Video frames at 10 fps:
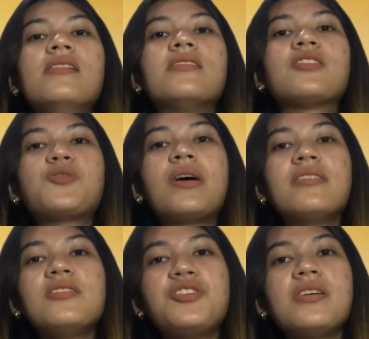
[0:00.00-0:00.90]

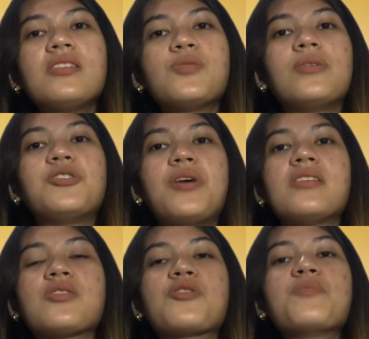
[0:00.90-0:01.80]
Strategies to
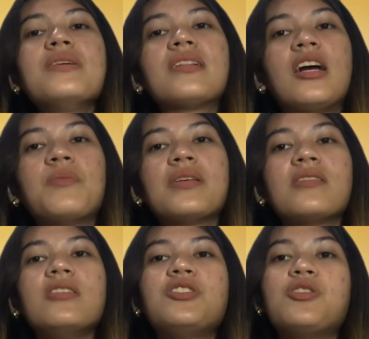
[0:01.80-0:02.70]
address urban climate
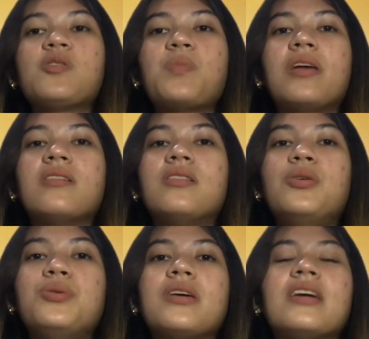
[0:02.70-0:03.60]
issues may
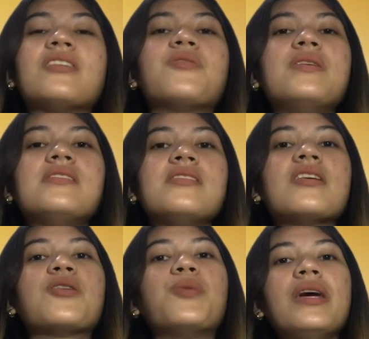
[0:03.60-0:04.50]
include
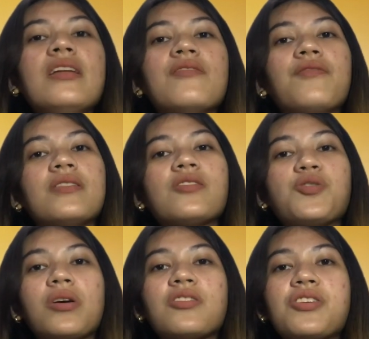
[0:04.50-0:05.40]
increasing green
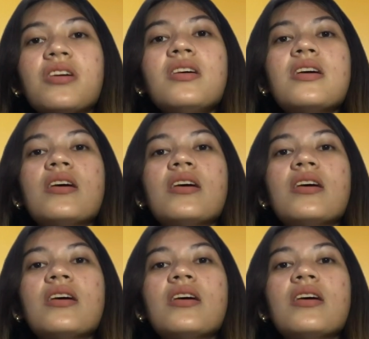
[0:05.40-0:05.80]
infrastructure,